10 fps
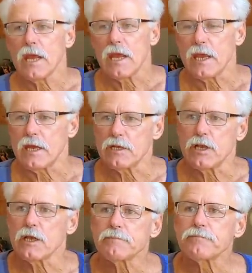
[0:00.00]
And
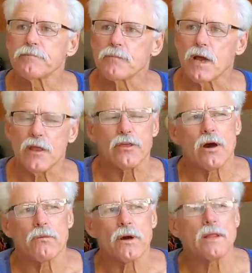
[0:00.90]
I
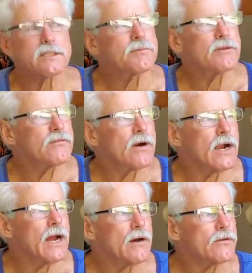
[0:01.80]
thought, well, that's pretty far
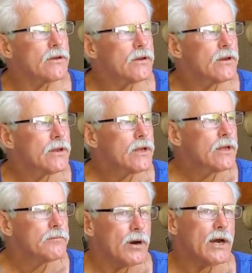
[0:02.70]
out.
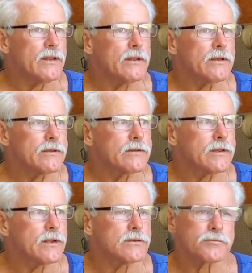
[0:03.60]
But,
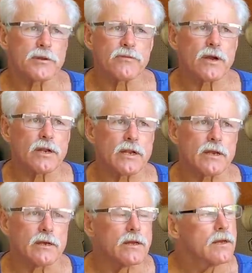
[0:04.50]
you know, it's a pretty far out
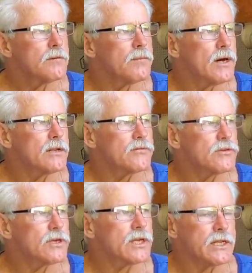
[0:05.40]
idea. But if you
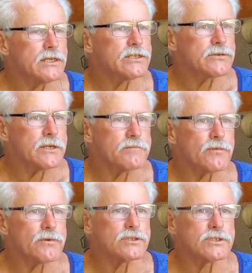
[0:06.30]
look at history,
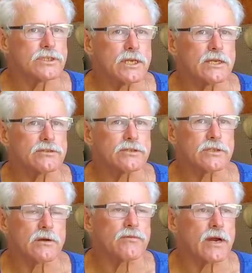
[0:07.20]
what you see is it's
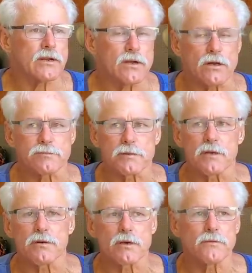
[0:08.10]
not far out at all. It's been
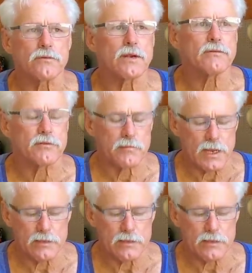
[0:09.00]
going on forever, man.